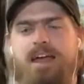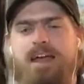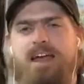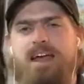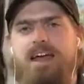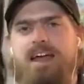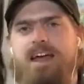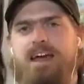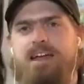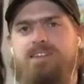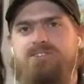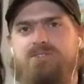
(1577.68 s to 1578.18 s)

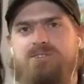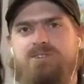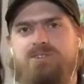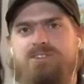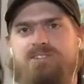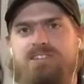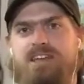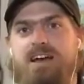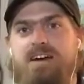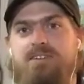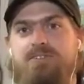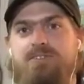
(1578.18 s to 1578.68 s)
And so
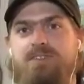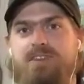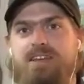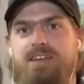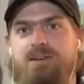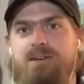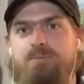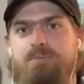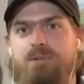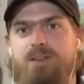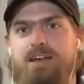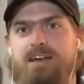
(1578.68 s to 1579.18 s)
there's definitely
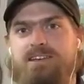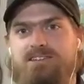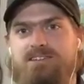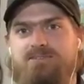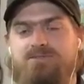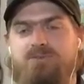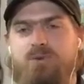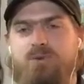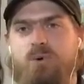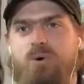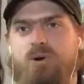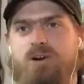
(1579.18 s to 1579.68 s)
a
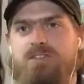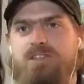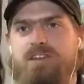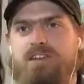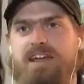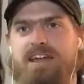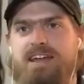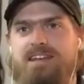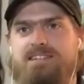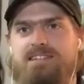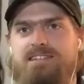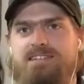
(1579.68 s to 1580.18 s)
place for the
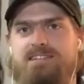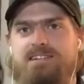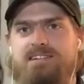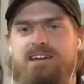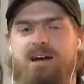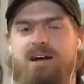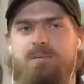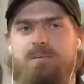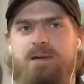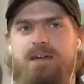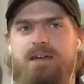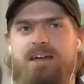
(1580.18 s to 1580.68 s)
nations to
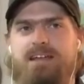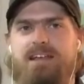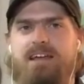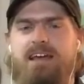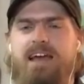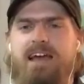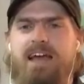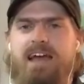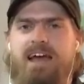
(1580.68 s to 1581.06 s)
come in.